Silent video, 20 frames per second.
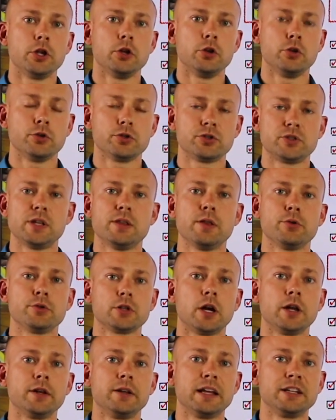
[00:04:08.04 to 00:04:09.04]
you know, you'll see those
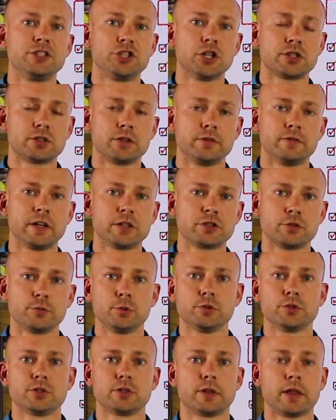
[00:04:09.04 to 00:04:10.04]
undigested
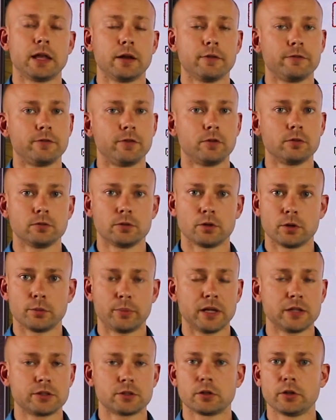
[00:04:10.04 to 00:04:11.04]
vegetables that are
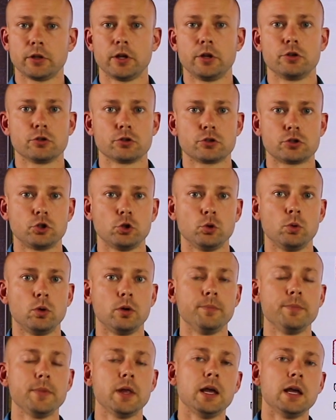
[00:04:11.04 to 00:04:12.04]
basically in your
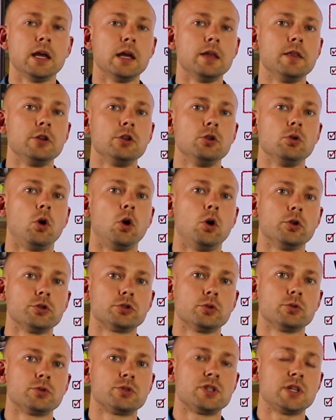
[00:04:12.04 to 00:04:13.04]
stool, and then you'll
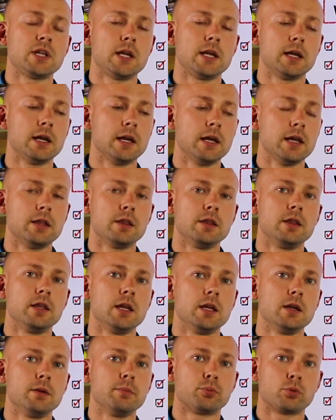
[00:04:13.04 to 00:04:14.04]
also see
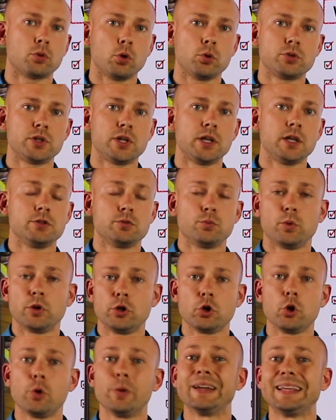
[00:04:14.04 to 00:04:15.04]
the proteins when
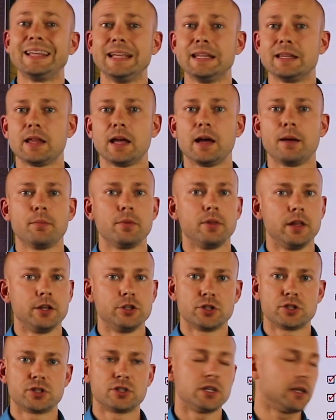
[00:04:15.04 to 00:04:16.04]
you go and eat them. They
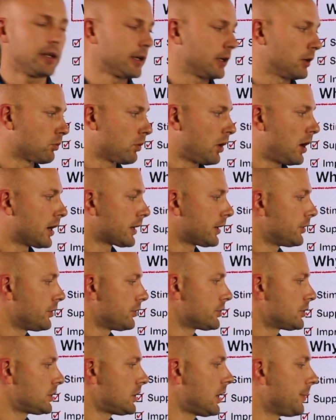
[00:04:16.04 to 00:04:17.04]
just sit like a rock in your
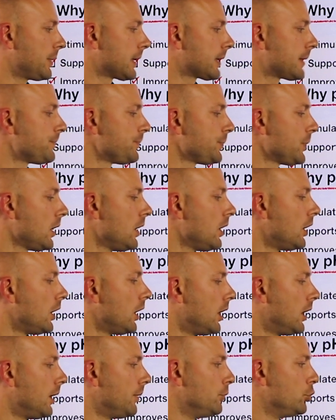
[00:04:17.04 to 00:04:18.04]
stomach.
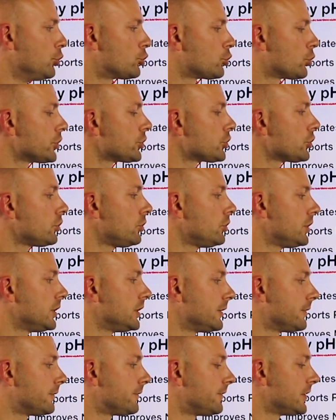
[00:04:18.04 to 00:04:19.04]
Um, nutritional
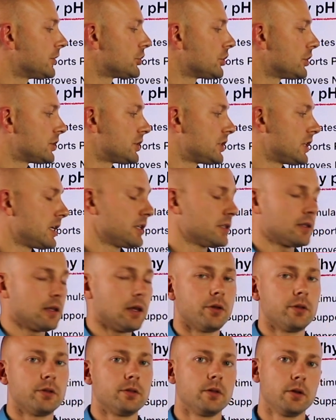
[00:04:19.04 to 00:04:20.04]
deficiencies.
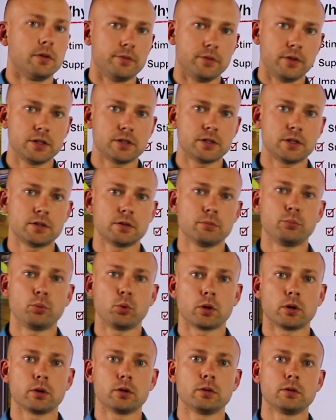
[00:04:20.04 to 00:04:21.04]
Now, this is
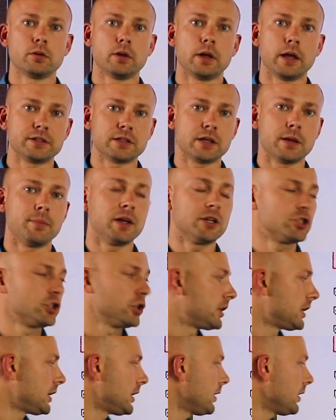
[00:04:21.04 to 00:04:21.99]
important, as I mentioned